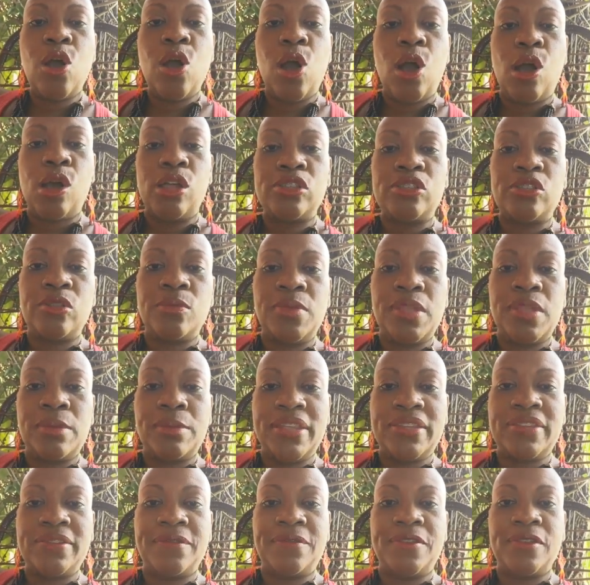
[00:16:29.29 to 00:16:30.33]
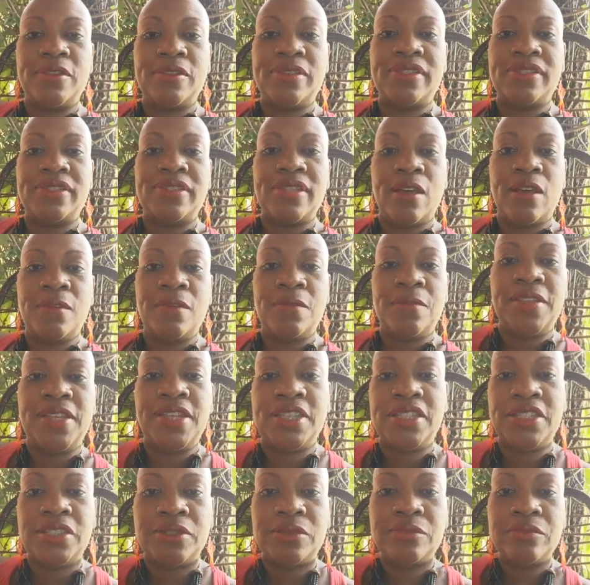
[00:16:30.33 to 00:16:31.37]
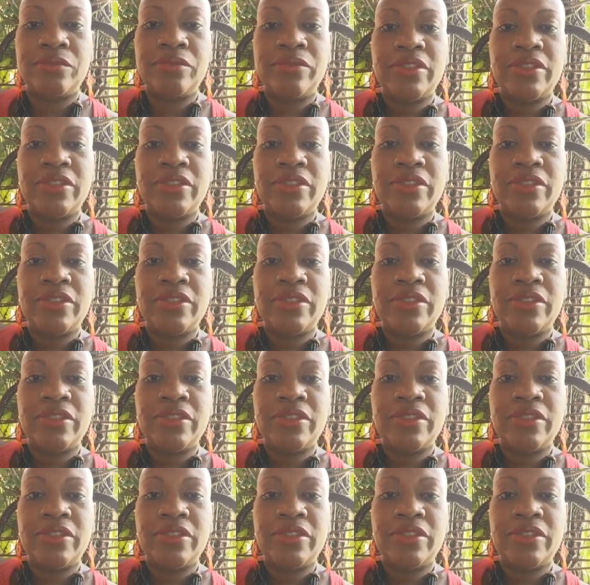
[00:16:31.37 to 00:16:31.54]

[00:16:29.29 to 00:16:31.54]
Also being made to feel selfish